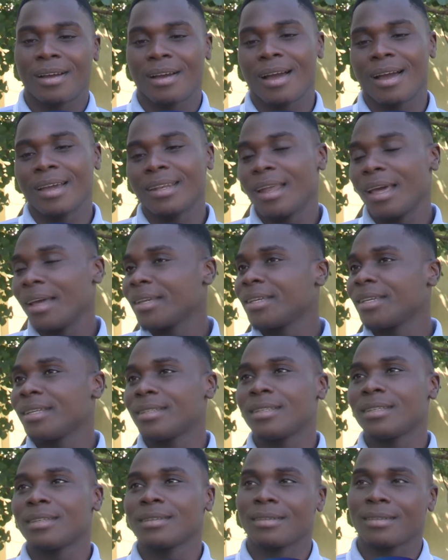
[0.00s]
I like
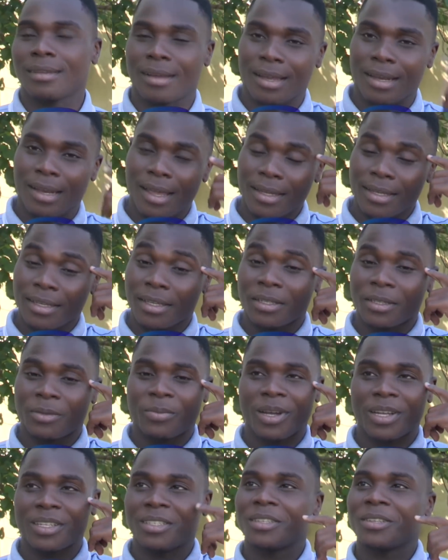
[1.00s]
it,
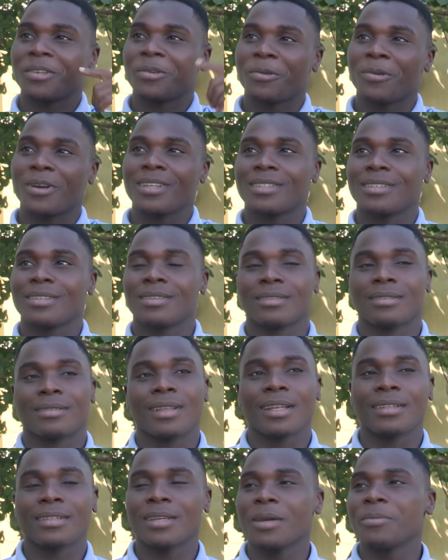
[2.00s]
but
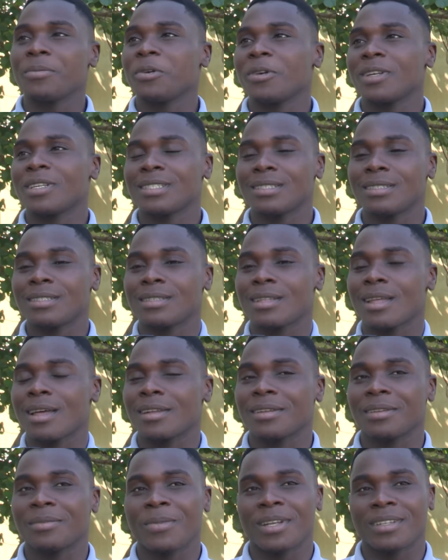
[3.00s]
that time it was in
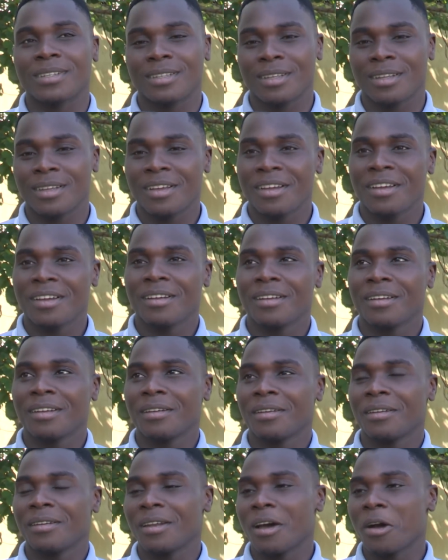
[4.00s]
stand, but
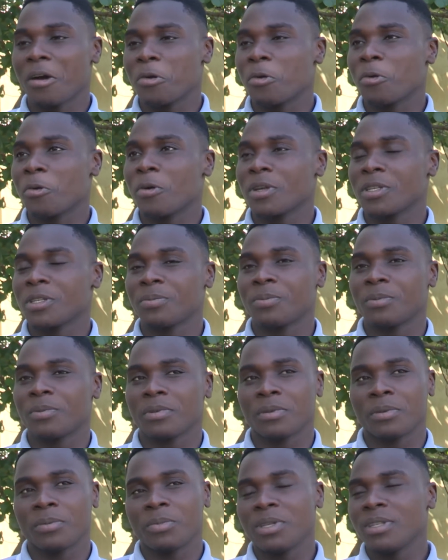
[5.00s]
now it was
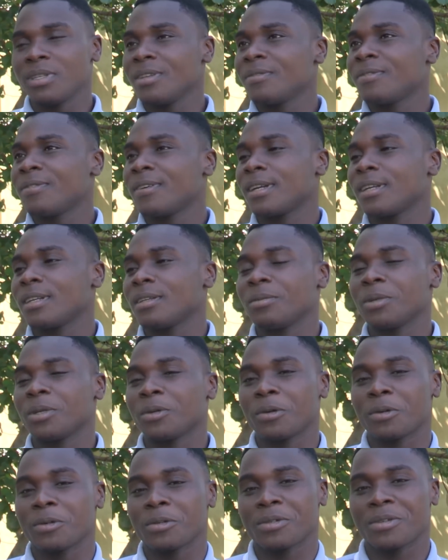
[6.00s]
a bit different
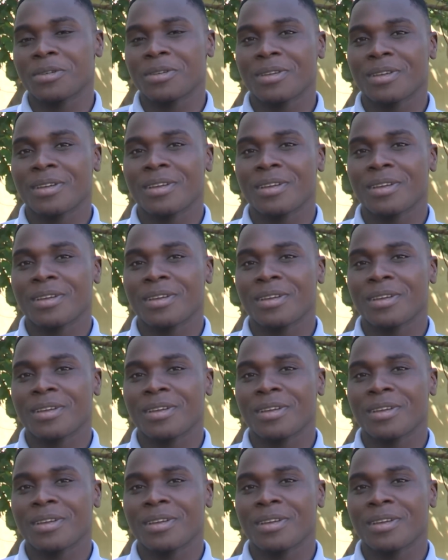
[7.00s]
because